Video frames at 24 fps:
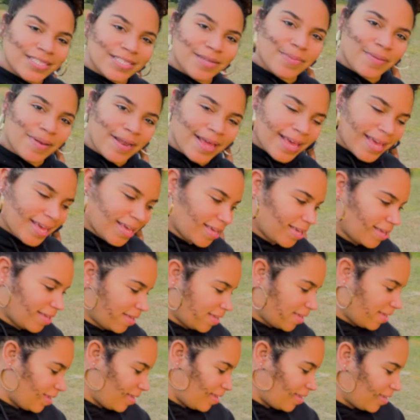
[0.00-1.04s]
to play.
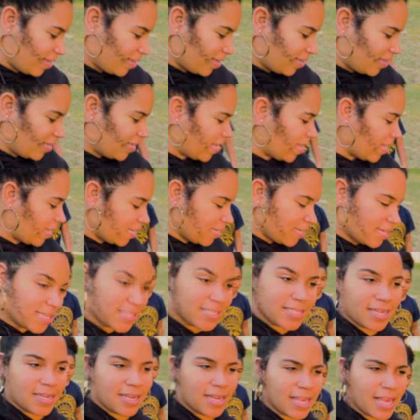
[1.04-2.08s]
Yeah, he
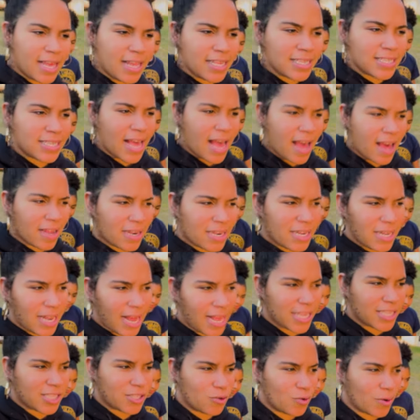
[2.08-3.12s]
doesn't. Achilles oddly
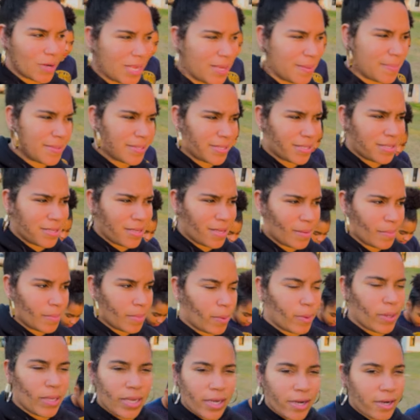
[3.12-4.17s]
likes grapes,
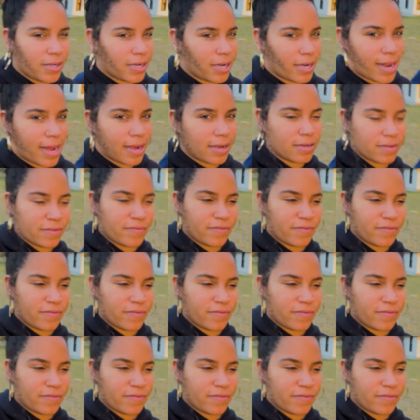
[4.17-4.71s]
but we learned they're not good